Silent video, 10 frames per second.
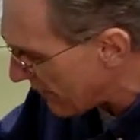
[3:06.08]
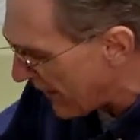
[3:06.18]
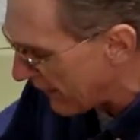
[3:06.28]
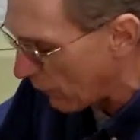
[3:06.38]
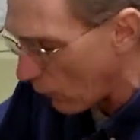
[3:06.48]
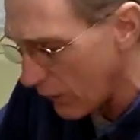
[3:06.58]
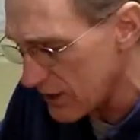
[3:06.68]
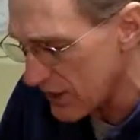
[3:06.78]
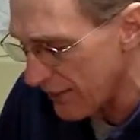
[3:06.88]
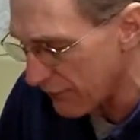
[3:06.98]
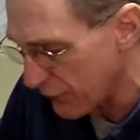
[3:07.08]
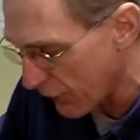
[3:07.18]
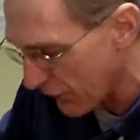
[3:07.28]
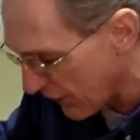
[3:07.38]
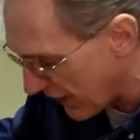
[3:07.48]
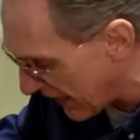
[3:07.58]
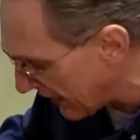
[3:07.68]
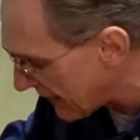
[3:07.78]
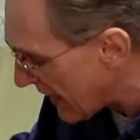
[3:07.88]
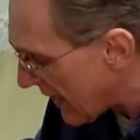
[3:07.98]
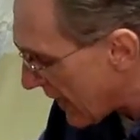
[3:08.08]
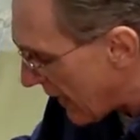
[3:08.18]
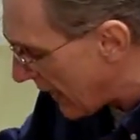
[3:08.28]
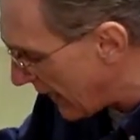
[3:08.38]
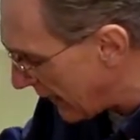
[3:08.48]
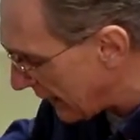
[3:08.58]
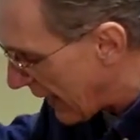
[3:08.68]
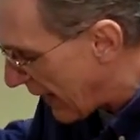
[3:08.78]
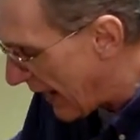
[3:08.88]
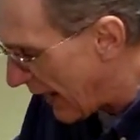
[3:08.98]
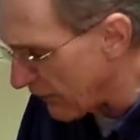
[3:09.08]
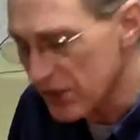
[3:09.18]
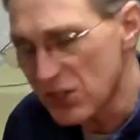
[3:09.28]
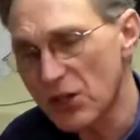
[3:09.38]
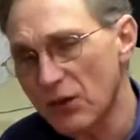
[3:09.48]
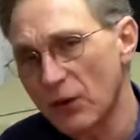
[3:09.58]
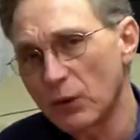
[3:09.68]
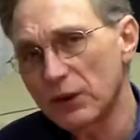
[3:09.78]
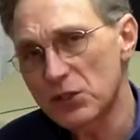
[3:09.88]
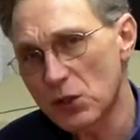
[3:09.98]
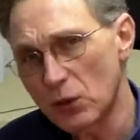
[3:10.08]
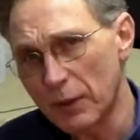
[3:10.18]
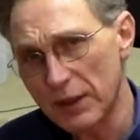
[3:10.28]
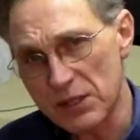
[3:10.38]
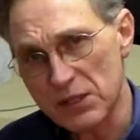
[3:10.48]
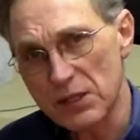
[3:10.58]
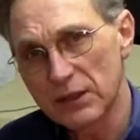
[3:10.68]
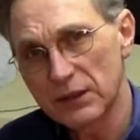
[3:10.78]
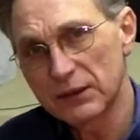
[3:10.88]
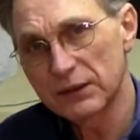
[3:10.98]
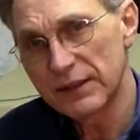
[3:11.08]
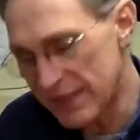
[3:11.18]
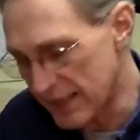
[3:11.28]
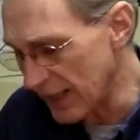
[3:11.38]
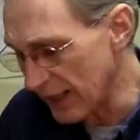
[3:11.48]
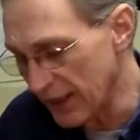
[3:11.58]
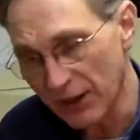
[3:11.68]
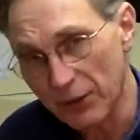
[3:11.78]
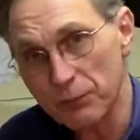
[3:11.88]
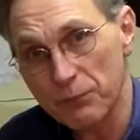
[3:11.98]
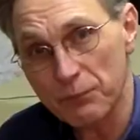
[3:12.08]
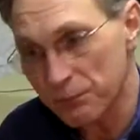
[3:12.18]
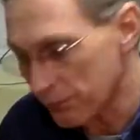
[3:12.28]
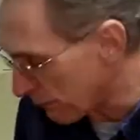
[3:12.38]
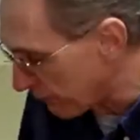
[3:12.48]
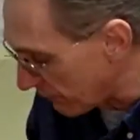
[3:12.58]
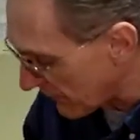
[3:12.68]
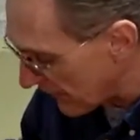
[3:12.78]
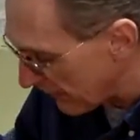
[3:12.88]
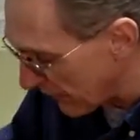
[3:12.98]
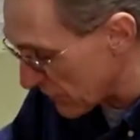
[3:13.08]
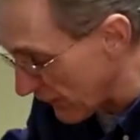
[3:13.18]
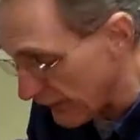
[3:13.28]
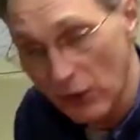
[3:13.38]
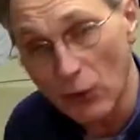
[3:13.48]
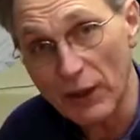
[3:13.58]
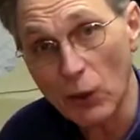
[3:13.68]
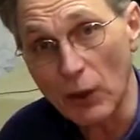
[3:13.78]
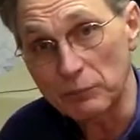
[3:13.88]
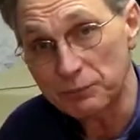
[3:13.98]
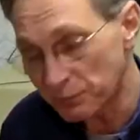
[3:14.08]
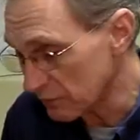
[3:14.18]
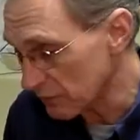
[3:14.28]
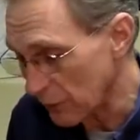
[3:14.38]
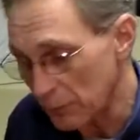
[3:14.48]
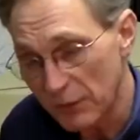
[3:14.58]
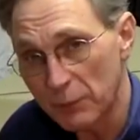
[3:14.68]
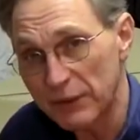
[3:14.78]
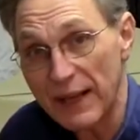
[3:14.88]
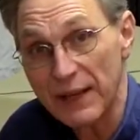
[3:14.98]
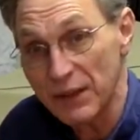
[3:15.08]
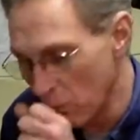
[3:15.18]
that one step further again and have it so that when the school bus is sitting here, there's nothing going on. Then